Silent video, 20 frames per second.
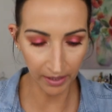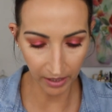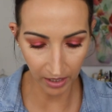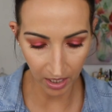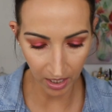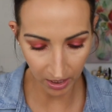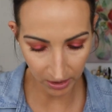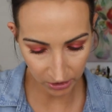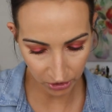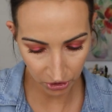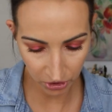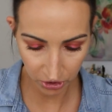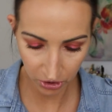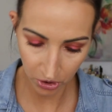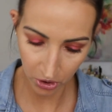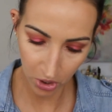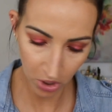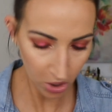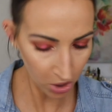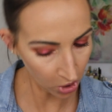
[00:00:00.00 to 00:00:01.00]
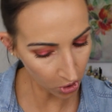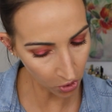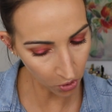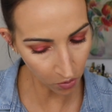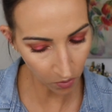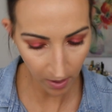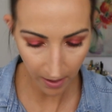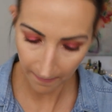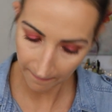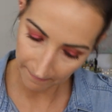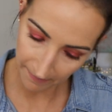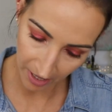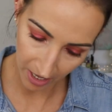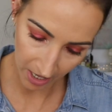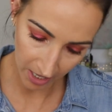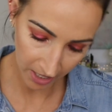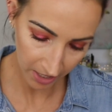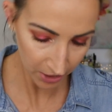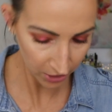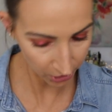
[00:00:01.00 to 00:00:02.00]
my gosh. Oh
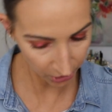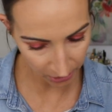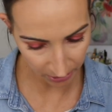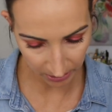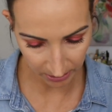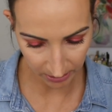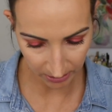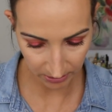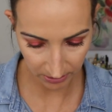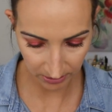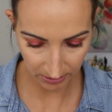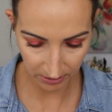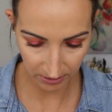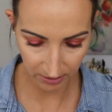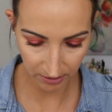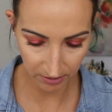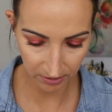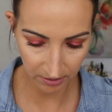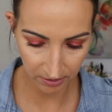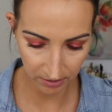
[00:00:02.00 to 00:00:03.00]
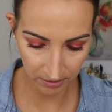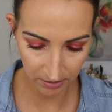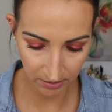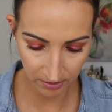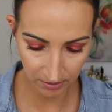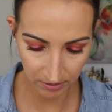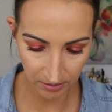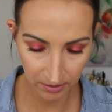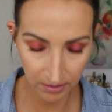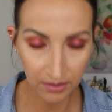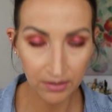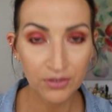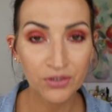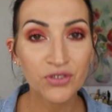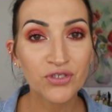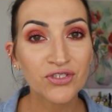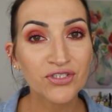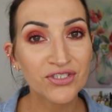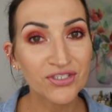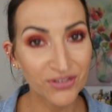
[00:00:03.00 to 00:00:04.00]
my goodness.
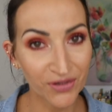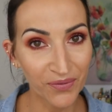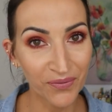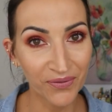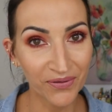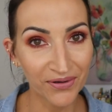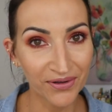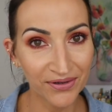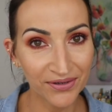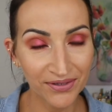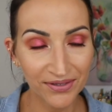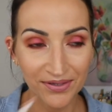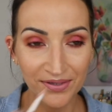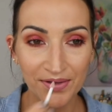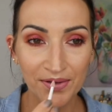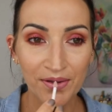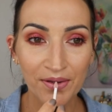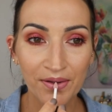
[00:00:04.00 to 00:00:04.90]
So good.